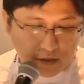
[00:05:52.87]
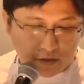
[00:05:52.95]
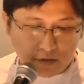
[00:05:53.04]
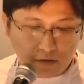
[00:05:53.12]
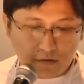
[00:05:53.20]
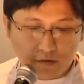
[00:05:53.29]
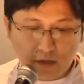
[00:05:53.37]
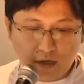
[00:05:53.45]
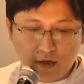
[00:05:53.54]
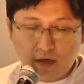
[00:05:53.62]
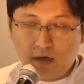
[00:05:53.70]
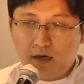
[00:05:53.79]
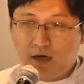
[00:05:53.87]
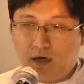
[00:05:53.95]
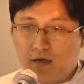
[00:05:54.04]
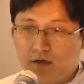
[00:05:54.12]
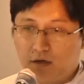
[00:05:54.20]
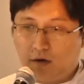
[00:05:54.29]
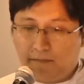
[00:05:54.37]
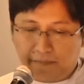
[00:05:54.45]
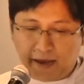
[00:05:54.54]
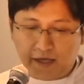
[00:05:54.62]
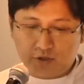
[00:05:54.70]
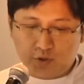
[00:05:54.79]
So uh,
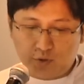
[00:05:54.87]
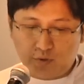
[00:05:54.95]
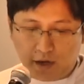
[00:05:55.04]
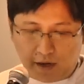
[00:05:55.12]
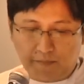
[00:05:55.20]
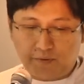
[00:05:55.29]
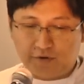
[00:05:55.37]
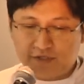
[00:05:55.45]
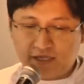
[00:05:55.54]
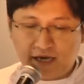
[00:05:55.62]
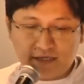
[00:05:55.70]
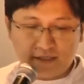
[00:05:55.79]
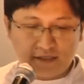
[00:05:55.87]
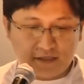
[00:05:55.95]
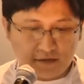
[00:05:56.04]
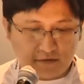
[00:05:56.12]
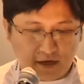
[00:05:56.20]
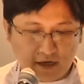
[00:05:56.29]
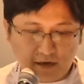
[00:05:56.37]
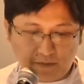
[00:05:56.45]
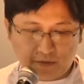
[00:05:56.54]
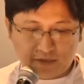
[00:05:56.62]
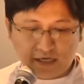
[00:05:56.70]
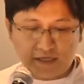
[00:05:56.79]
compared to a process, right? A
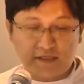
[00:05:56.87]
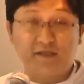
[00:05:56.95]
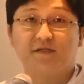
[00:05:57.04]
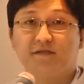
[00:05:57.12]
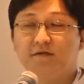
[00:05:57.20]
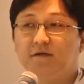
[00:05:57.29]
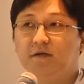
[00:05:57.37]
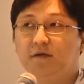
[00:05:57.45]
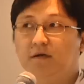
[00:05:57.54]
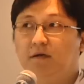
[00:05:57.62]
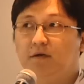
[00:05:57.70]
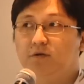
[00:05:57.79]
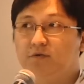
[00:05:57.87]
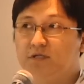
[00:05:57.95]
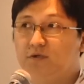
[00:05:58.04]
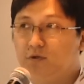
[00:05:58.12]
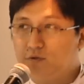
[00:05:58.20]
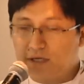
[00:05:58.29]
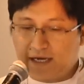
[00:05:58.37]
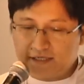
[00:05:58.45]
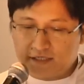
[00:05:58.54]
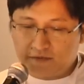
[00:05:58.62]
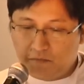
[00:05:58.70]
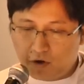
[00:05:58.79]
process is user,
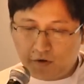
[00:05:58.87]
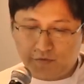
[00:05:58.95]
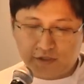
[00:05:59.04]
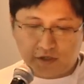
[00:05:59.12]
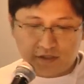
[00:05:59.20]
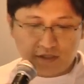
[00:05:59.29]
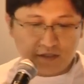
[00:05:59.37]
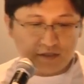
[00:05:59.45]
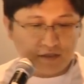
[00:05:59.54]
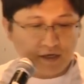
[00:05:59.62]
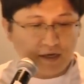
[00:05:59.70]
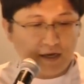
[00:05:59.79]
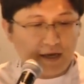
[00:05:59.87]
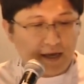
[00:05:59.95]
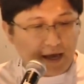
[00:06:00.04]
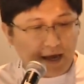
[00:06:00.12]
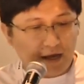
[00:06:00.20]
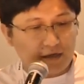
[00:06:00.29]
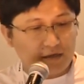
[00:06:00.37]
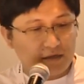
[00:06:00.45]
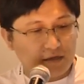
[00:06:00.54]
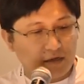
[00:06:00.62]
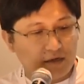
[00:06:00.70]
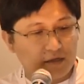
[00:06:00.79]
utilizes more resources,
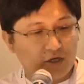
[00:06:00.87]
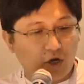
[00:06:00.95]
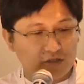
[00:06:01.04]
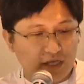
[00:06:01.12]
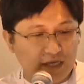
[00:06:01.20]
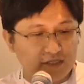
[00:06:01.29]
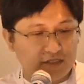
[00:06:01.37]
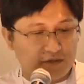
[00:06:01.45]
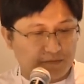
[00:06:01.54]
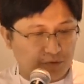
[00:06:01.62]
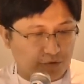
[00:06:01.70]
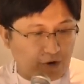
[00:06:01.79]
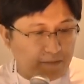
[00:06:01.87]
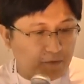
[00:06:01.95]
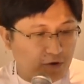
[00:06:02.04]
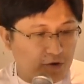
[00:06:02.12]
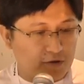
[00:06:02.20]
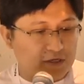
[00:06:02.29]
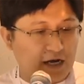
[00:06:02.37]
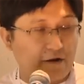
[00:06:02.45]
and uh, it contains the program code,